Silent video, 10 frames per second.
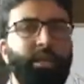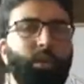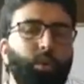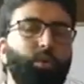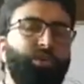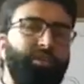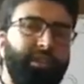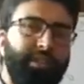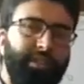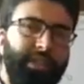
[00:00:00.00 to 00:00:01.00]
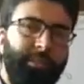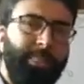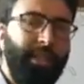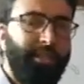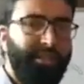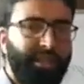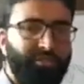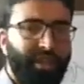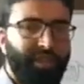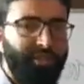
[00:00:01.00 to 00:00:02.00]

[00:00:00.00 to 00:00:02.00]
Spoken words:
go towards the dendrites,